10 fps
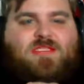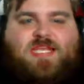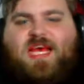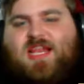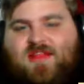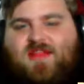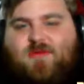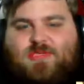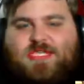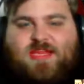telling that
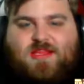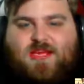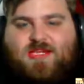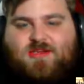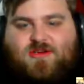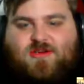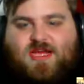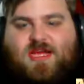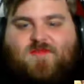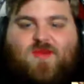it was Heath Ledger.
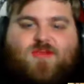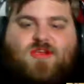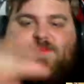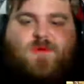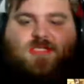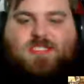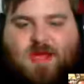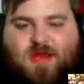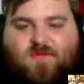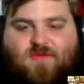Like if you just put
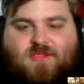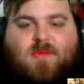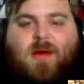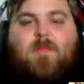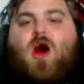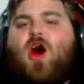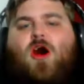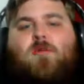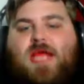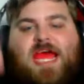somebody in front of my
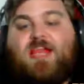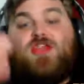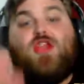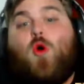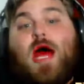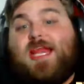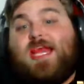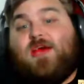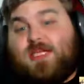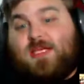mom had no idea it
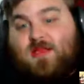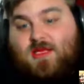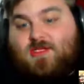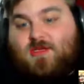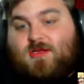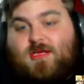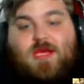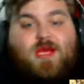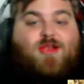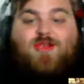was Heath Ledger,
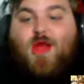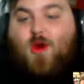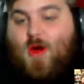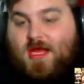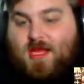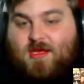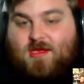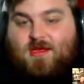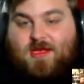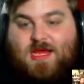no idea.
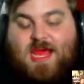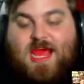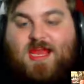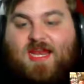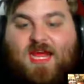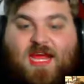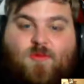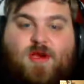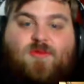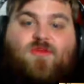And
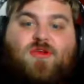like whenever